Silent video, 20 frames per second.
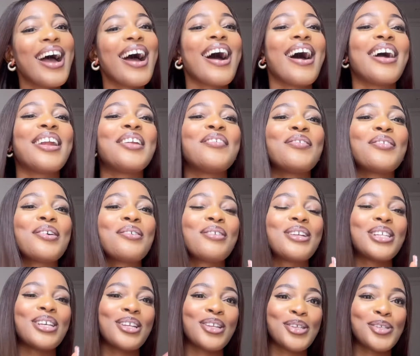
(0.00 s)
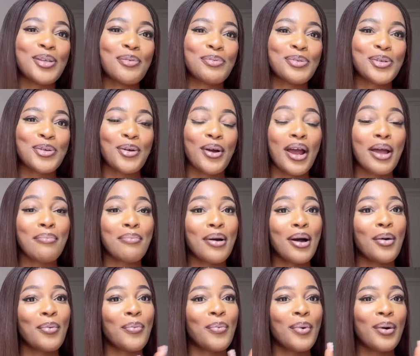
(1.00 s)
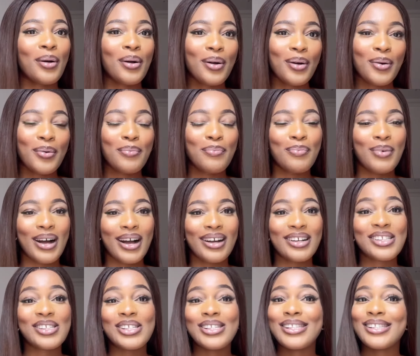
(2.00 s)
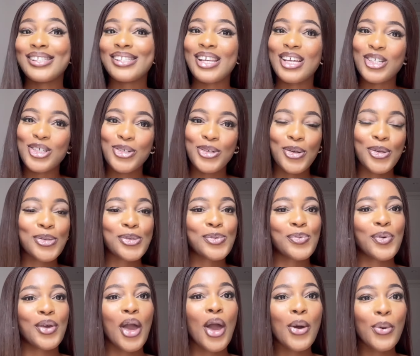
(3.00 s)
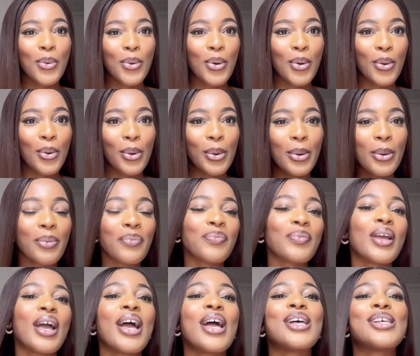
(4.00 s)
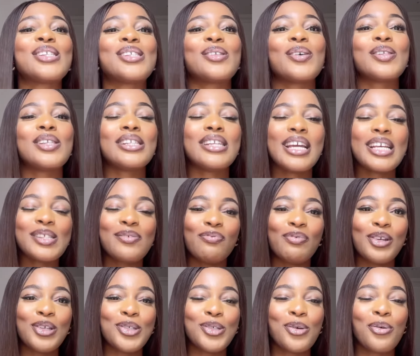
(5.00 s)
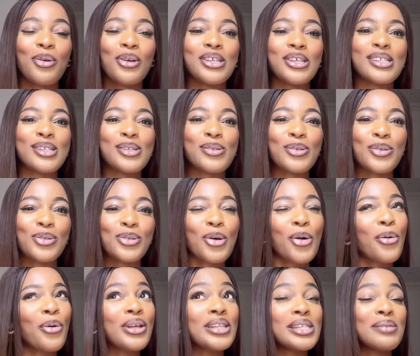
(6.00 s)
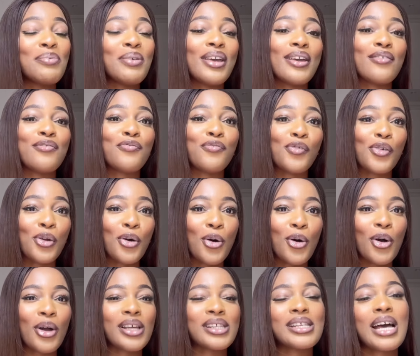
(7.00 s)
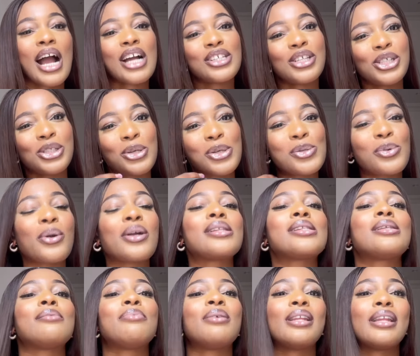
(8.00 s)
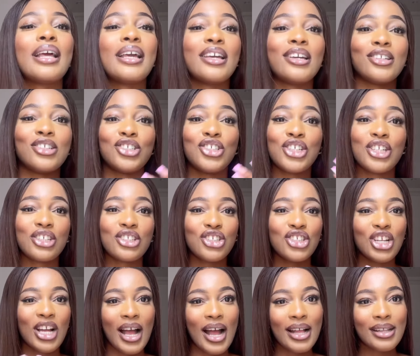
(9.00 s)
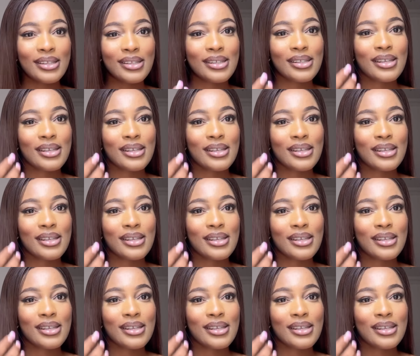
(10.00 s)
and if you're a returning subscriber, welcome back to Sessions with Ugo. So today's video is not going to be a vlog. It's actually just going to be like a chit chat